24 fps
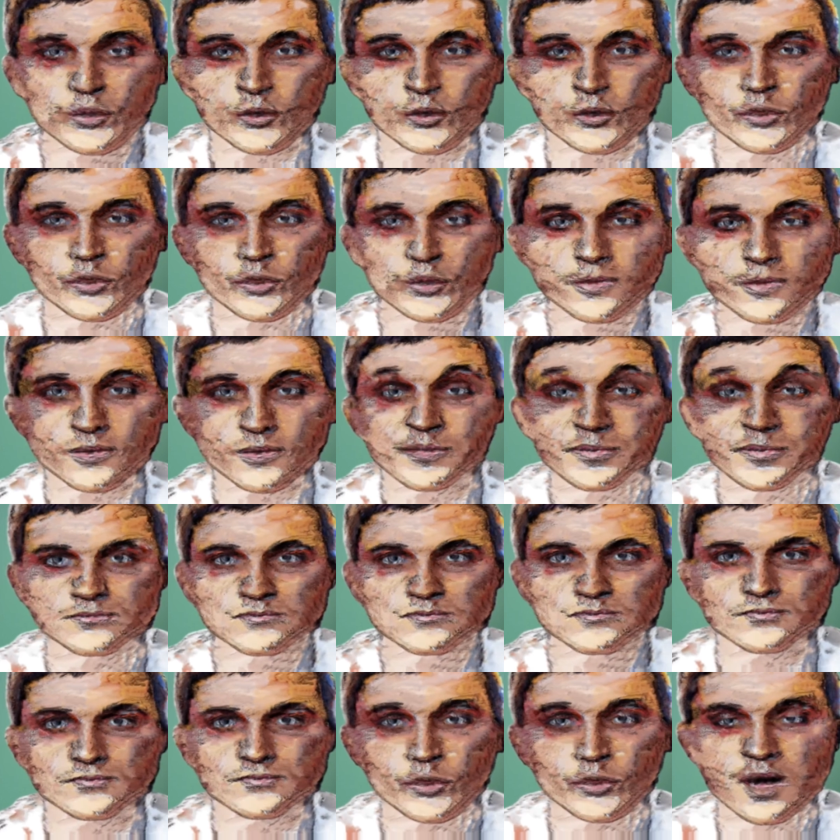Combined,
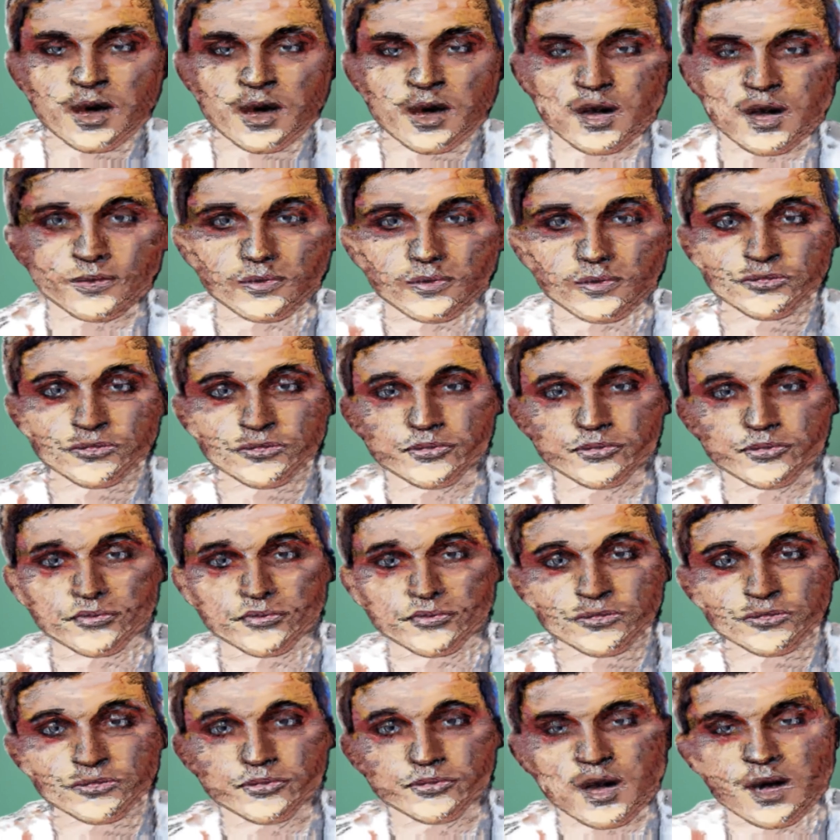glycolysis
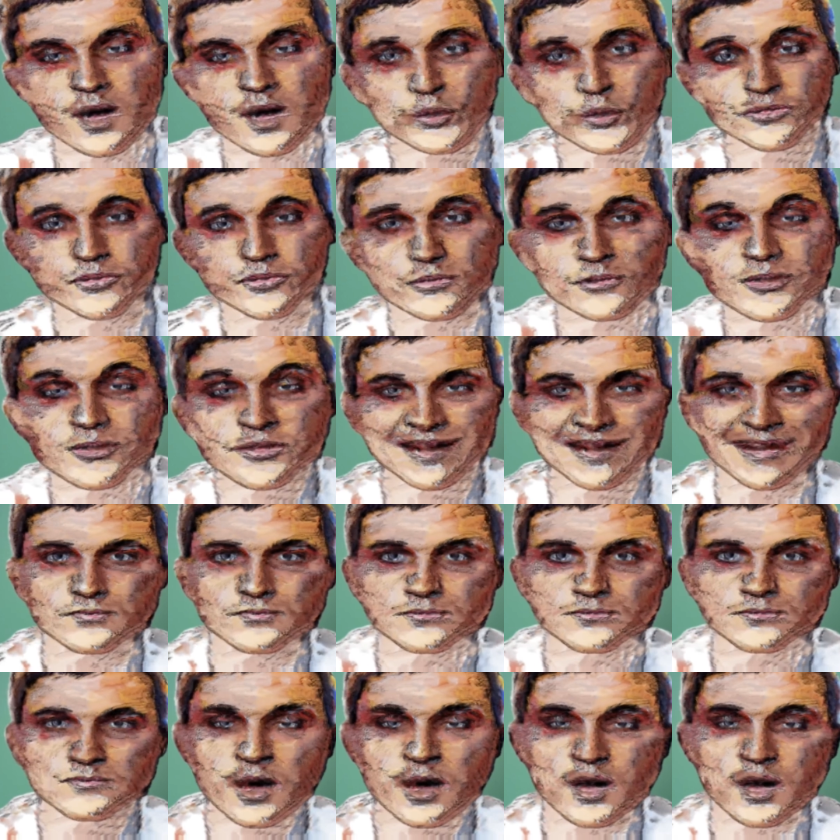and the Krebs cycle
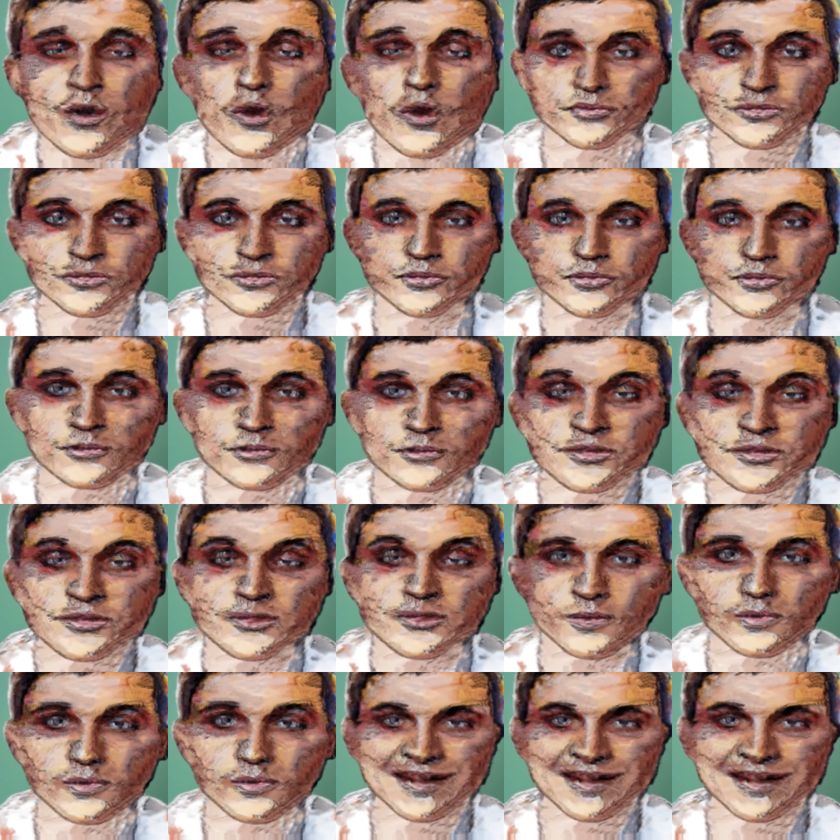produce a net
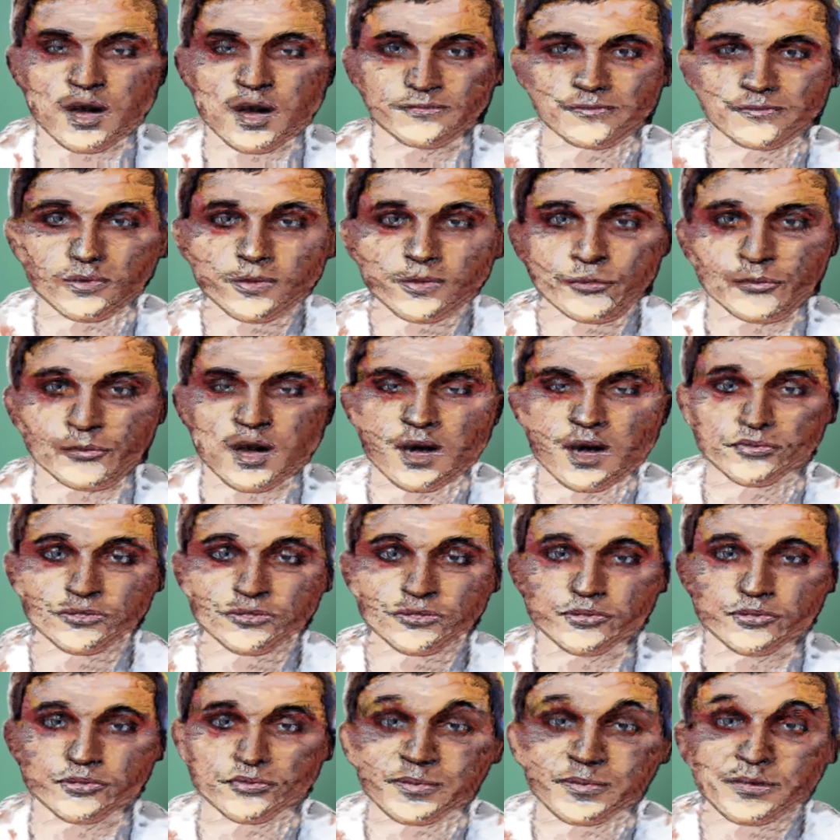total of 4
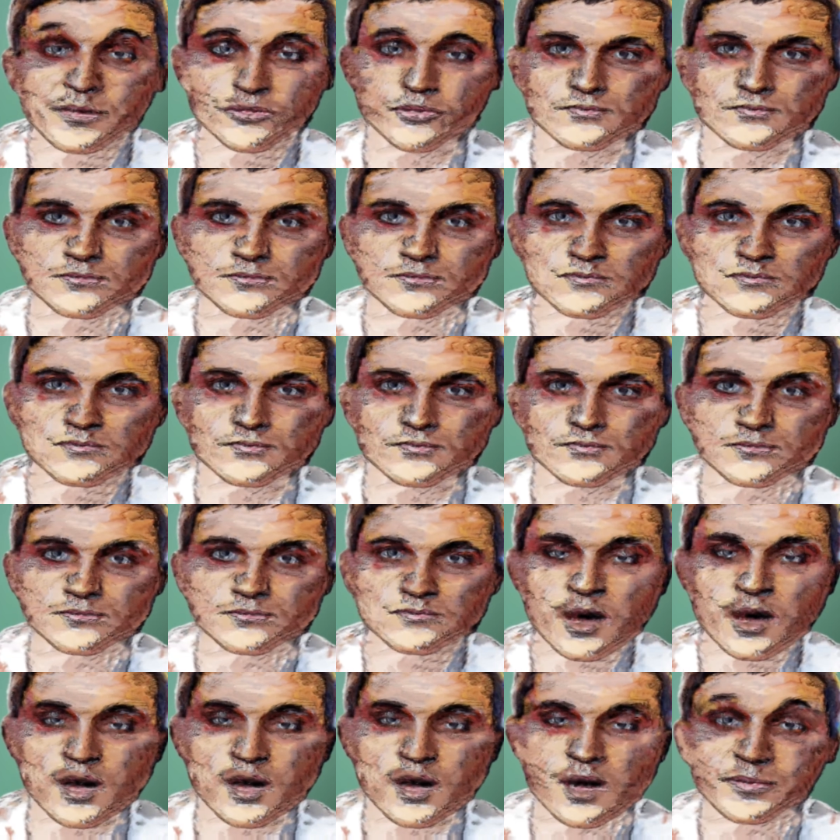ATPs,
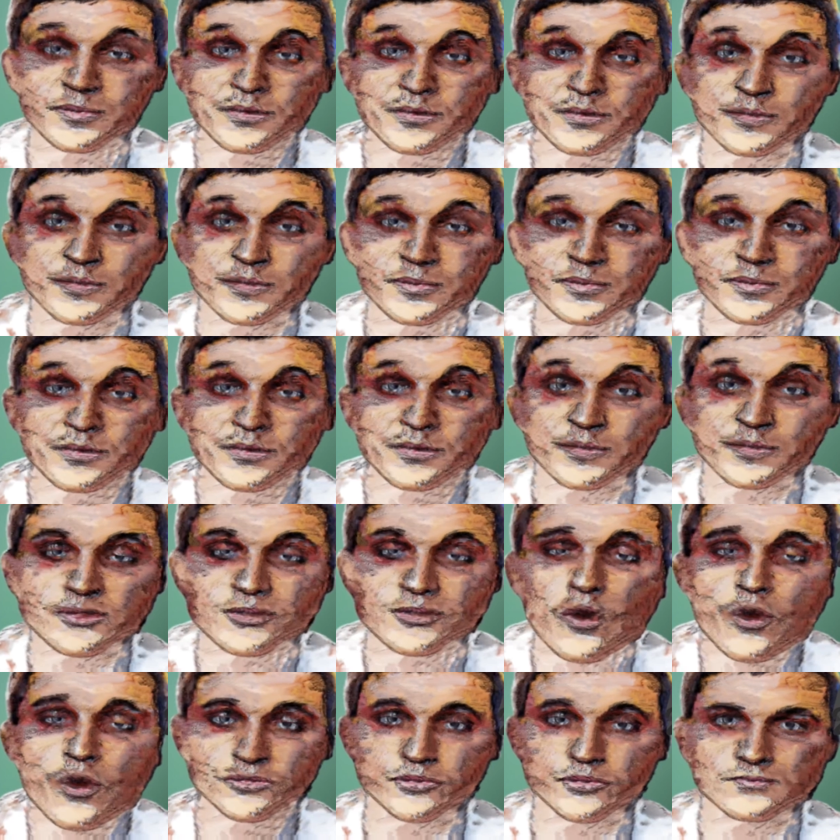10
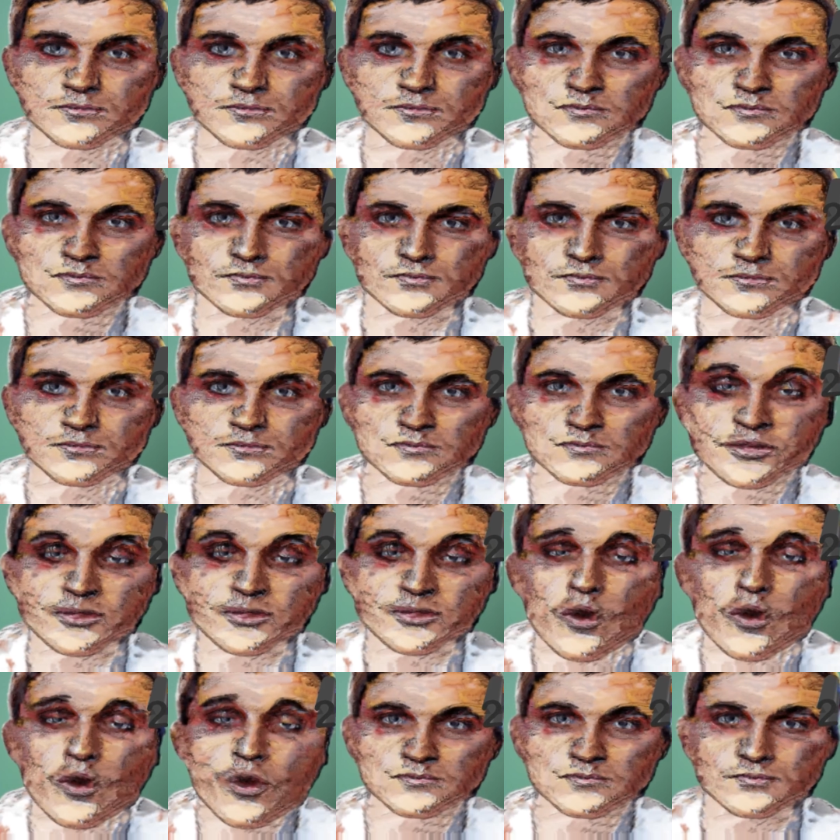NADHs, and
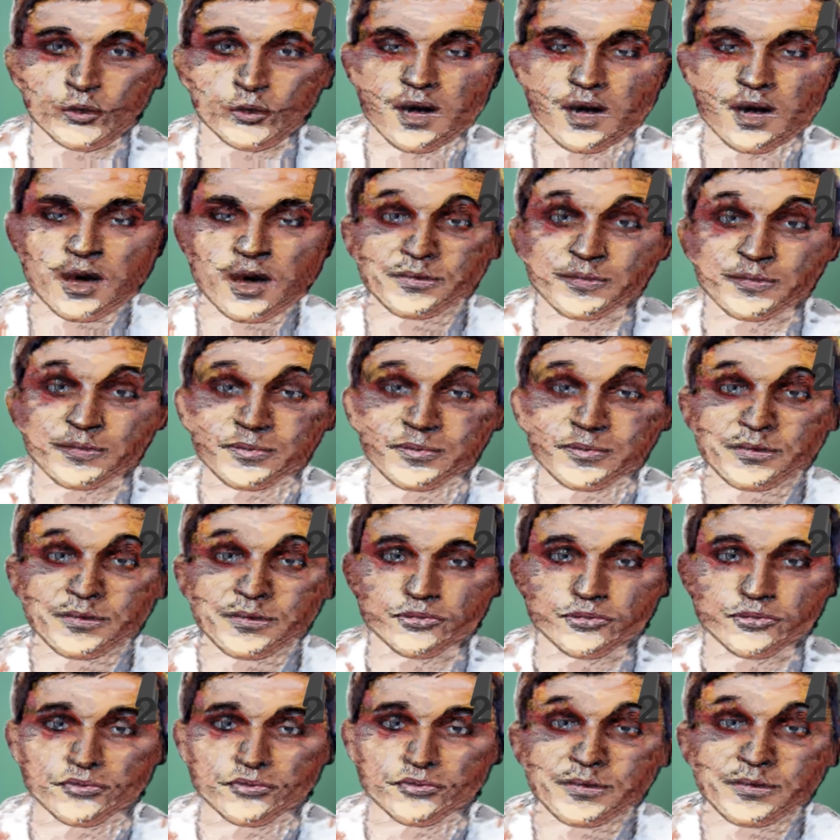2
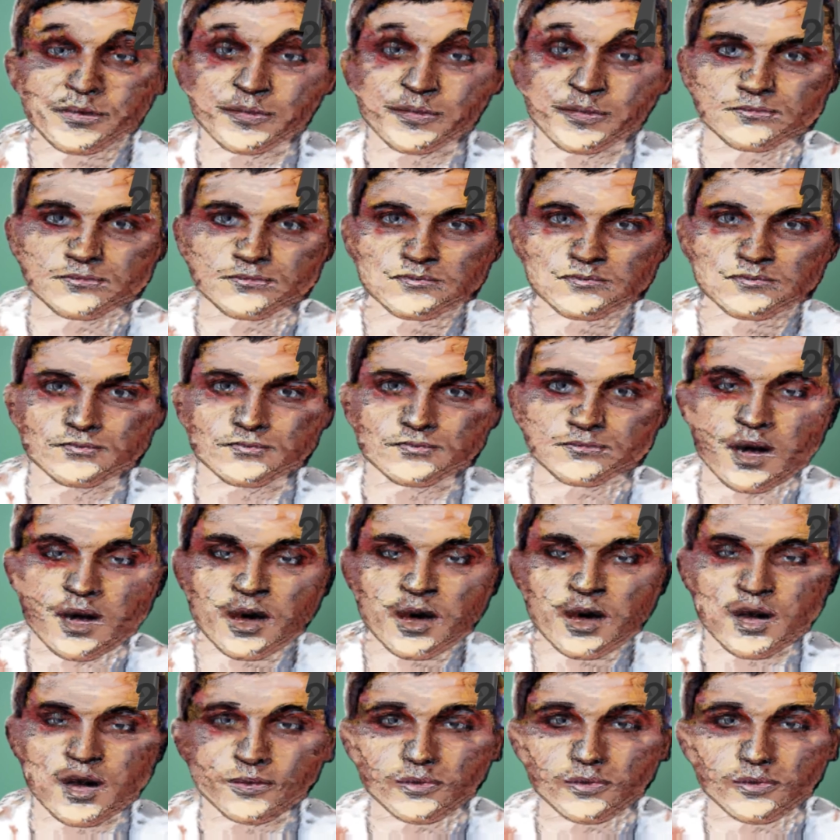FADH2s
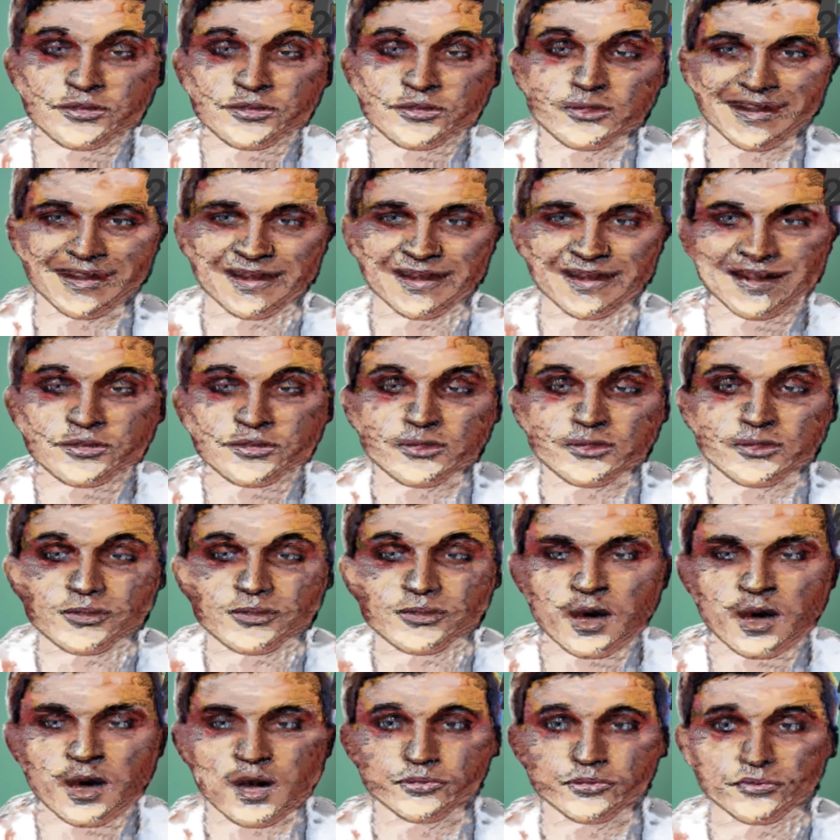per molecule of
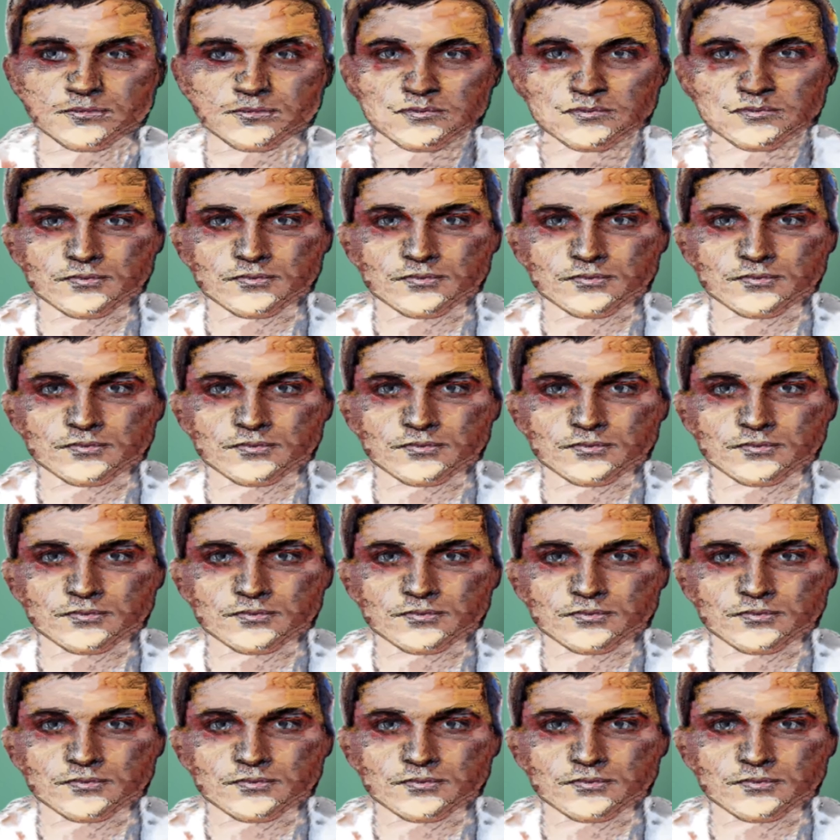glucose.